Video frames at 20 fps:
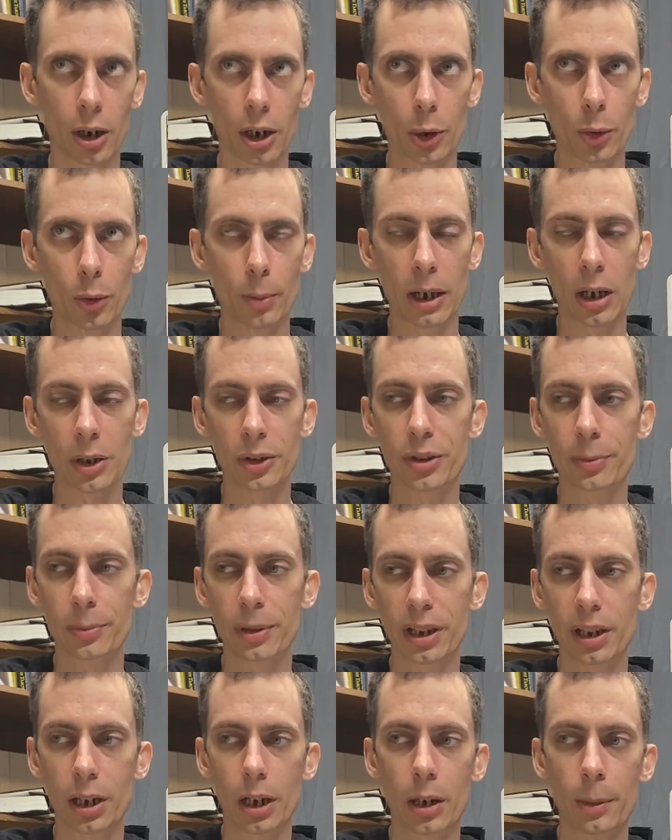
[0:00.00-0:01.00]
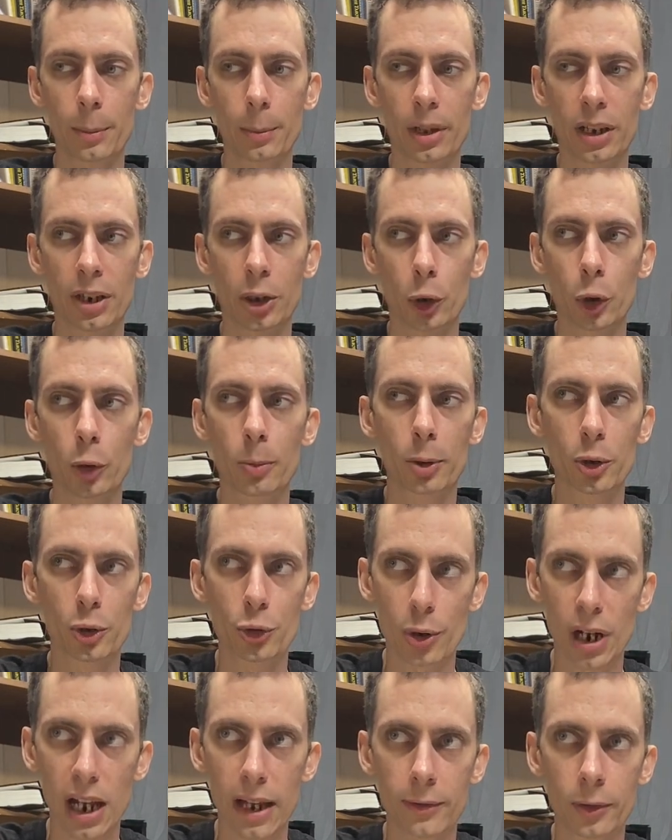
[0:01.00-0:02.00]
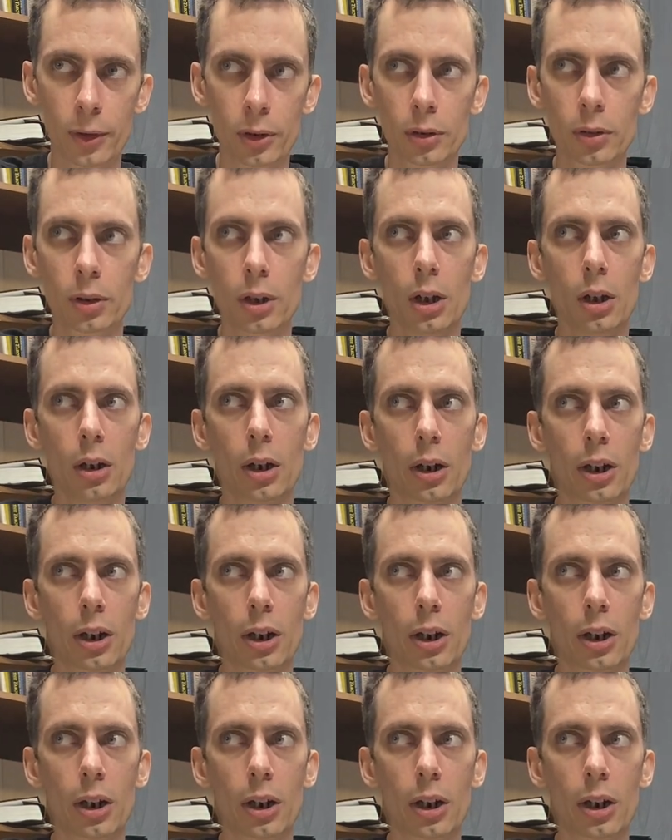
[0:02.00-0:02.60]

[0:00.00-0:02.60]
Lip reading: Are you about to become an Uber driver?